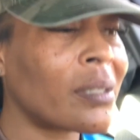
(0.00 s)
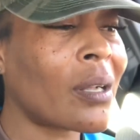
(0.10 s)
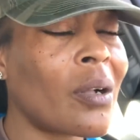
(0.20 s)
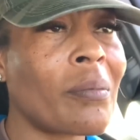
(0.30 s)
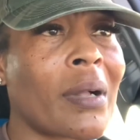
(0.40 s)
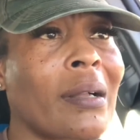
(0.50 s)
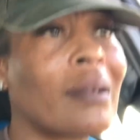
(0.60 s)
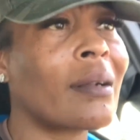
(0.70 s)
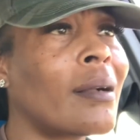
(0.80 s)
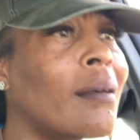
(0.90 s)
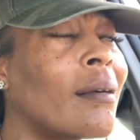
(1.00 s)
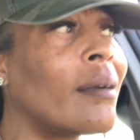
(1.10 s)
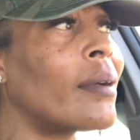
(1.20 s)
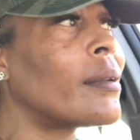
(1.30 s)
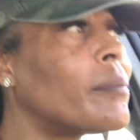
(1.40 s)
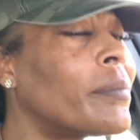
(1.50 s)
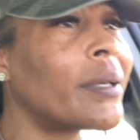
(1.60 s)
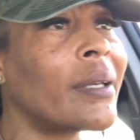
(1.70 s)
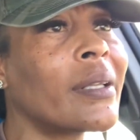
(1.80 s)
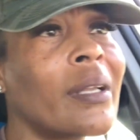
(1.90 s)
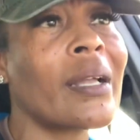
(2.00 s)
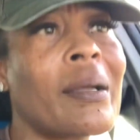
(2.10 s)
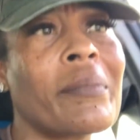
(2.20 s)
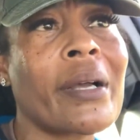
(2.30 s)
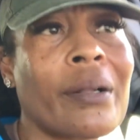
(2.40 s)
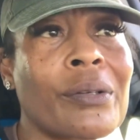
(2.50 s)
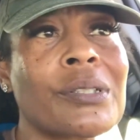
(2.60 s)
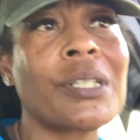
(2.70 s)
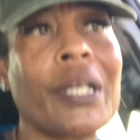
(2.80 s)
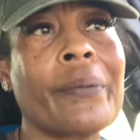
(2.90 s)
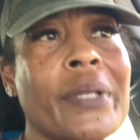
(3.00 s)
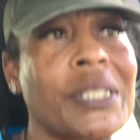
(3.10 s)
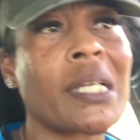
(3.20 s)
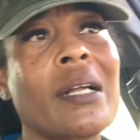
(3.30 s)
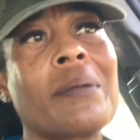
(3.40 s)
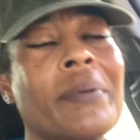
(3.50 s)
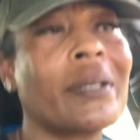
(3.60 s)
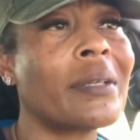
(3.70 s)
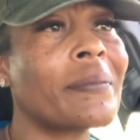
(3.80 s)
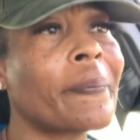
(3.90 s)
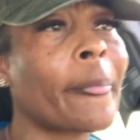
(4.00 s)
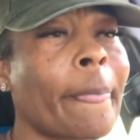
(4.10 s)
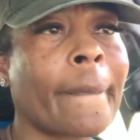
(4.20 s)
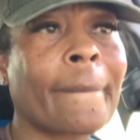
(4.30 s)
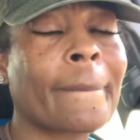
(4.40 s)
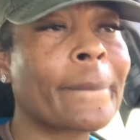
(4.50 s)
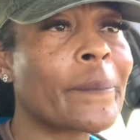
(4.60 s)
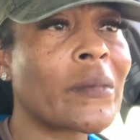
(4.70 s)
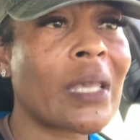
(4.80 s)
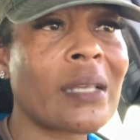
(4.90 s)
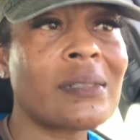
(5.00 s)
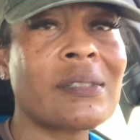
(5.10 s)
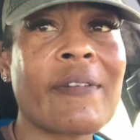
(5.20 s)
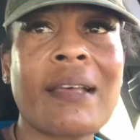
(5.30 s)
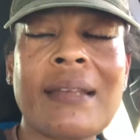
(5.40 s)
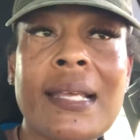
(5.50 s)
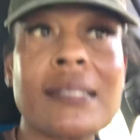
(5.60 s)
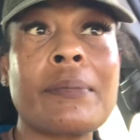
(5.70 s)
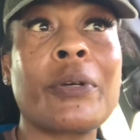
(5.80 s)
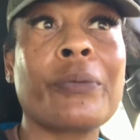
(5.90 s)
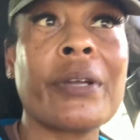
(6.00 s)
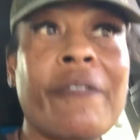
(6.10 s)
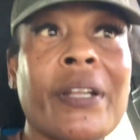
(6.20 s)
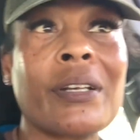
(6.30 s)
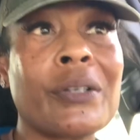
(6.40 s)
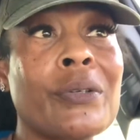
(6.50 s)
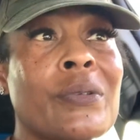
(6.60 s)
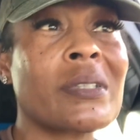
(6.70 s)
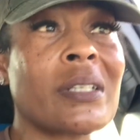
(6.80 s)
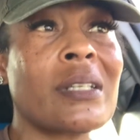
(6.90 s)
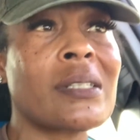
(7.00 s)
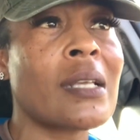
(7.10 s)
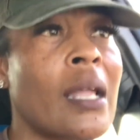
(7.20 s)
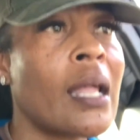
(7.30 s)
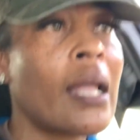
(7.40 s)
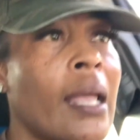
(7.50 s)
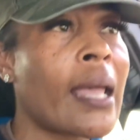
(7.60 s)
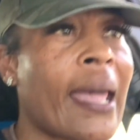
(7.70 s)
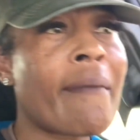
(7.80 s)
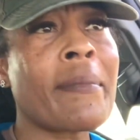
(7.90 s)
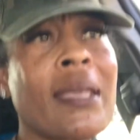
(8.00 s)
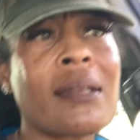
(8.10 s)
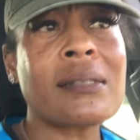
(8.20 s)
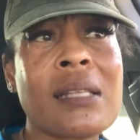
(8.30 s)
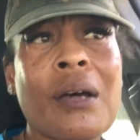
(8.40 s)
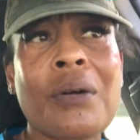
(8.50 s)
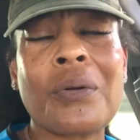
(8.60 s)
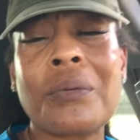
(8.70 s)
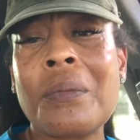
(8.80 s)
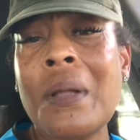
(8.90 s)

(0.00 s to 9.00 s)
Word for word: Oh, my God. But, yeah, I'm not going to share it with y'all, but... Yeah, I just found out some horrific news and it's it had me in a zone.